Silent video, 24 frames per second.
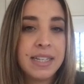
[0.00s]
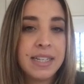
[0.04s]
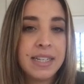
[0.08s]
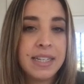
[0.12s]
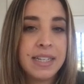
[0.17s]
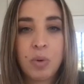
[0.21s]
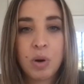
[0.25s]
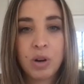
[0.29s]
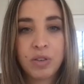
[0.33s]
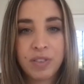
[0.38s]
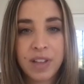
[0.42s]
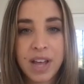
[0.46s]

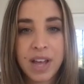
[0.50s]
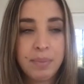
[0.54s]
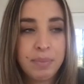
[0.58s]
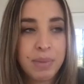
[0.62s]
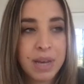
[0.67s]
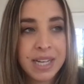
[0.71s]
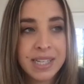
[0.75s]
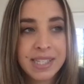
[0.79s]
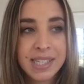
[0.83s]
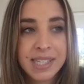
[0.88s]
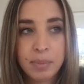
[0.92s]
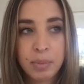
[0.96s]
worked for the NBA
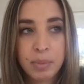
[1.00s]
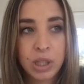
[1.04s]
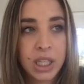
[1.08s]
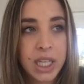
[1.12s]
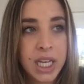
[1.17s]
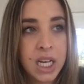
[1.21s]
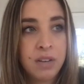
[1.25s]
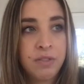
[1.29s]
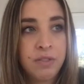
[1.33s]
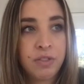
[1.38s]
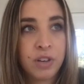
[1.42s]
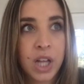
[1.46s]
Summer
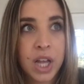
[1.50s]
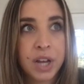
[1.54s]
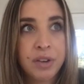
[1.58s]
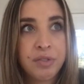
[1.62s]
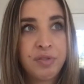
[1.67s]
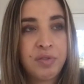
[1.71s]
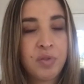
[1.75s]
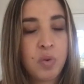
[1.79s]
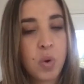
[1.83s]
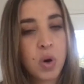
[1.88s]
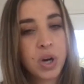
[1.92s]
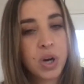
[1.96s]
League for like
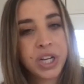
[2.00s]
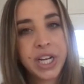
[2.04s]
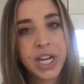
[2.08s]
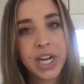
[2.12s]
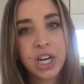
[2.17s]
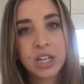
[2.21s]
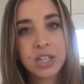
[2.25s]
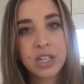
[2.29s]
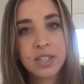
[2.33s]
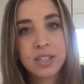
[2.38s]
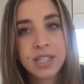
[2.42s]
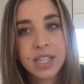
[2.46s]
4
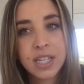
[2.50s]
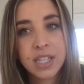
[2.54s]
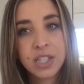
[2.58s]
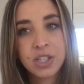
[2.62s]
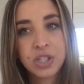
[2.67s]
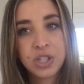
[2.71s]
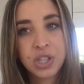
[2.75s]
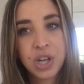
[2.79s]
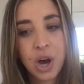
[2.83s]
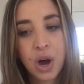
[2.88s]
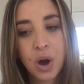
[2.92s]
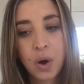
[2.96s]
years. And
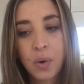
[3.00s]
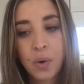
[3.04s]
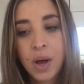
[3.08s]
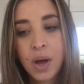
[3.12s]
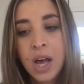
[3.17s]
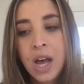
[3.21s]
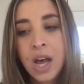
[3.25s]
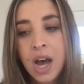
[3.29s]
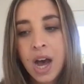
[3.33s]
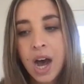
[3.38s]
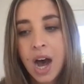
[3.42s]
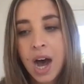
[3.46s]
so,
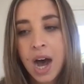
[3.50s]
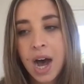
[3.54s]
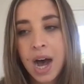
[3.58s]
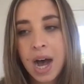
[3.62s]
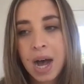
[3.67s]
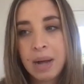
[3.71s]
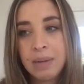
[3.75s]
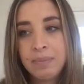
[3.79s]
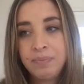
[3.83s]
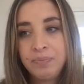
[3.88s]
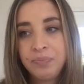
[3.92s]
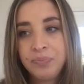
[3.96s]

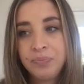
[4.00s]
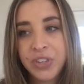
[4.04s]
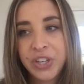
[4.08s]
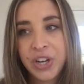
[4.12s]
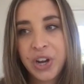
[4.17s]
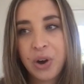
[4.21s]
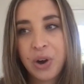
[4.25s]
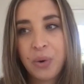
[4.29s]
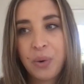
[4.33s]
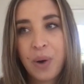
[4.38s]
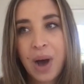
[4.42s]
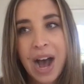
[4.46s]

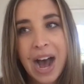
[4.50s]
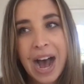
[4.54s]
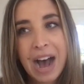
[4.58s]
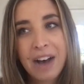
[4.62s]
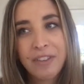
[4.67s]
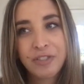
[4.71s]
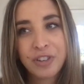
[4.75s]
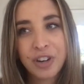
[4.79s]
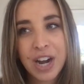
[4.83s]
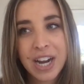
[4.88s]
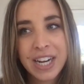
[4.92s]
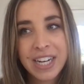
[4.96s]

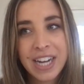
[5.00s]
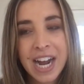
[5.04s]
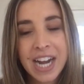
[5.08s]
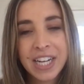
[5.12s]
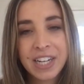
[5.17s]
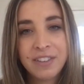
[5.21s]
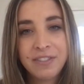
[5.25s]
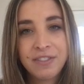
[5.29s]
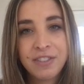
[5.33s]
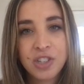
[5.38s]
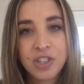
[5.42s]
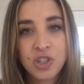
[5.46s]
after I kind
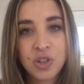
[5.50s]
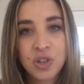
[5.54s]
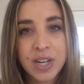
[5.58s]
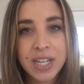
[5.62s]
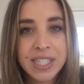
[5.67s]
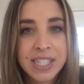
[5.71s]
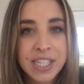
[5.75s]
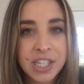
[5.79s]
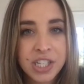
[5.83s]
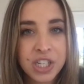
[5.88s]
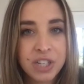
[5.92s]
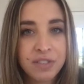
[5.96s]
of
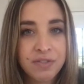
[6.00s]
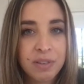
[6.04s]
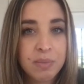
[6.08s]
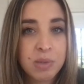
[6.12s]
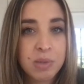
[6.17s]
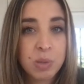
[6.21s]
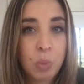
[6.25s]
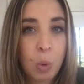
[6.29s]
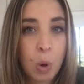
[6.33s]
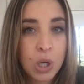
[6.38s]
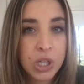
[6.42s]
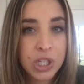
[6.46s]
transitioned from
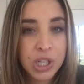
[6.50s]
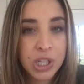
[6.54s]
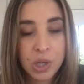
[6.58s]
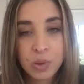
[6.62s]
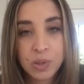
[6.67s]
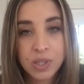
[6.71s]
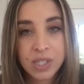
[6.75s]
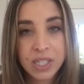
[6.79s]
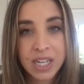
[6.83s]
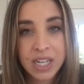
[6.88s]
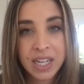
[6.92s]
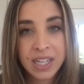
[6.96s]
sports
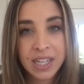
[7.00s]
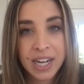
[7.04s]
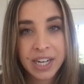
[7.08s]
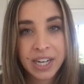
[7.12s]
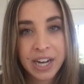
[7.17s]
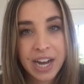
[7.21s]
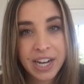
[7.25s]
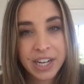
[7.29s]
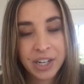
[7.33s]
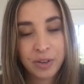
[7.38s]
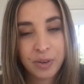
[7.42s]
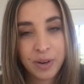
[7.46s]
hosting, I kind
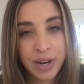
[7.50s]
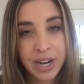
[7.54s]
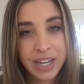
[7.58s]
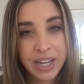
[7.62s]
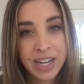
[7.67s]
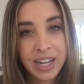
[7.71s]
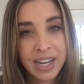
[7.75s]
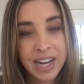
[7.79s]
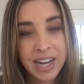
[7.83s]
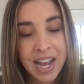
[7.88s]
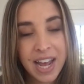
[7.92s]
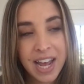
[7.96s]
of created
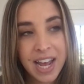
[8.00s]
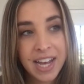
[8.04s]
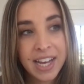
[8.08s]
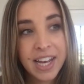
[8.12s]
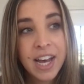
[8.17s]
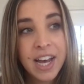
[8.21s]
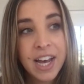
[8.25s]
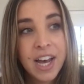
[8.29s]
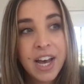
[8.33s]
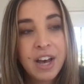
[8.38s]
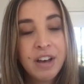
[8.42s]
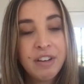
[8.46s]
a
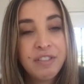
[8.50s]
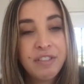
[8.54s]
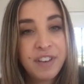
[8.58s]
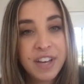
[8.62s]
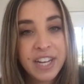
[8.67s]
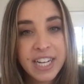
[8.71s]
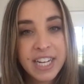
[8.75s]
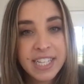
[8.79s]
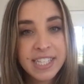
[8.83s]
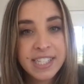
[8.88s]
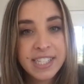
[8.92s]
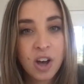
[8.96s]

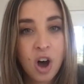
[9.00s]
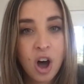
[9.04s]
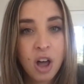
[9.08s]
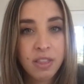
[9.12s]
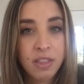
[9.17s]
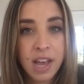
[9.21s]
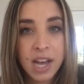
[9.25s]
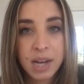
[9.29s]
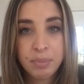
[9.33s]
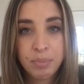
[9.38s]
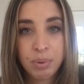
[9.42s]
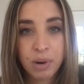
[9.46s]
fitness
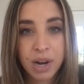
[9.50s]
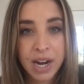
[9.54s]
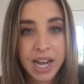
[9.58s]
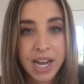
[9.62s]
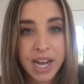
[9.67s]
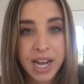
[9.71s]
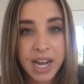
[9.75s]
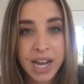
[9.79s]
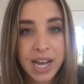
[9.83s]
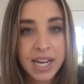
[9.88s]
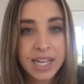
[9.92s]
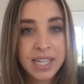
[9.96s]
online
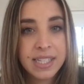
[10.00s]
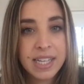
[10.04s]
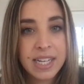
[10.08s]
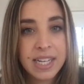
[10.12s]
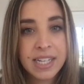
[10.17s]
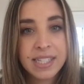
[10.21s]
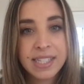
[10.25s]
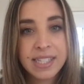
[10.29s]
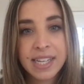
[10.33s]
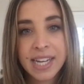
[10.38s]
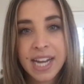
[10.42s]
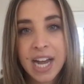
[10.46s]
brand that
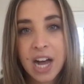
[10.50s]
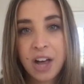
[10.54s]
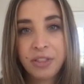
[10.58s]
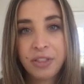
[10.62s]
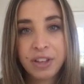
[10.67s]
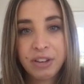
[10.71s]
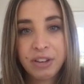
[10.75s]
is like healthy